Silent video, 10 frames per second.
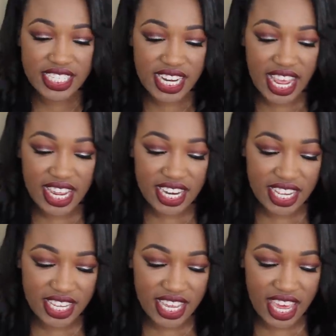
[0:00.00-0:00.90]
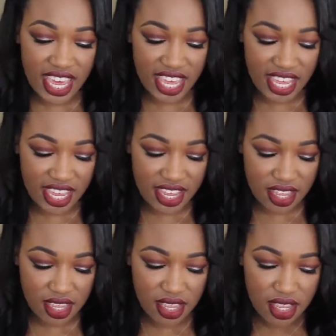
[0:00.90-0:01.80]

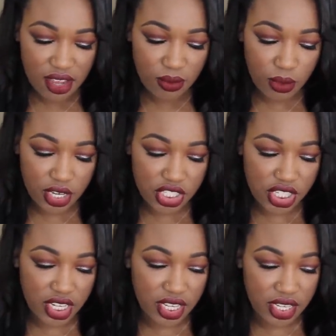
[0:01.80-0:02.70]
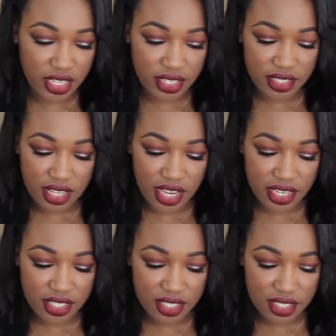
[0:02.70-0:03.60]
10K, which is
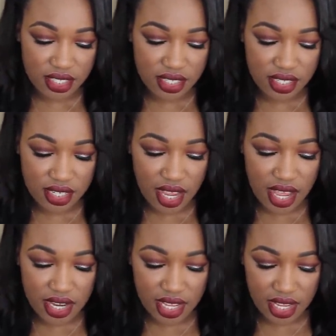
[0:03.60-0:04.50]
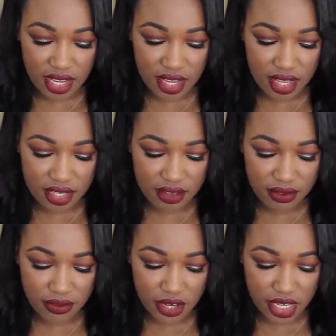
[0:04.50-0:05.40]
a stunning
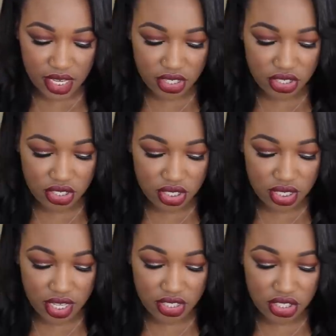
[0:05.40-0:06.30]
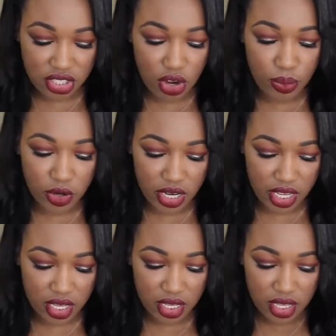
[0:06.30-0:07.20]
freaking, it's so
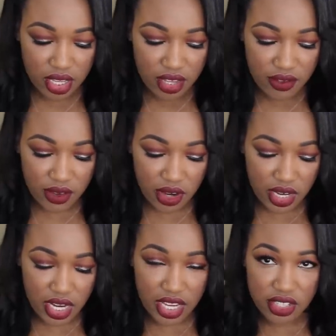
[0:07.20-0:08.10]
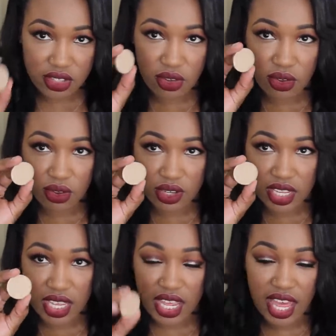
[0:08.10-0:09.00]
pretty. Very nice
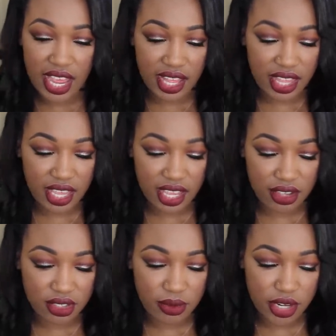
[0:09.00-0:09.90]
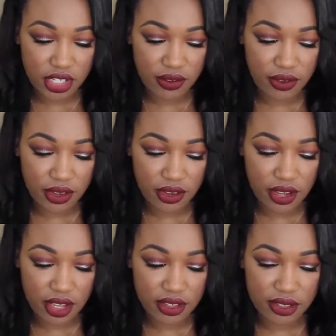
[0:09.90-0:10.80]
goldy highlight. I'll swatch it for you
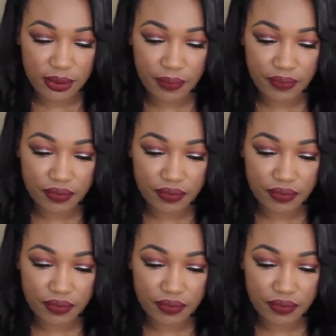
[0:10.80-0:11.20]
guys.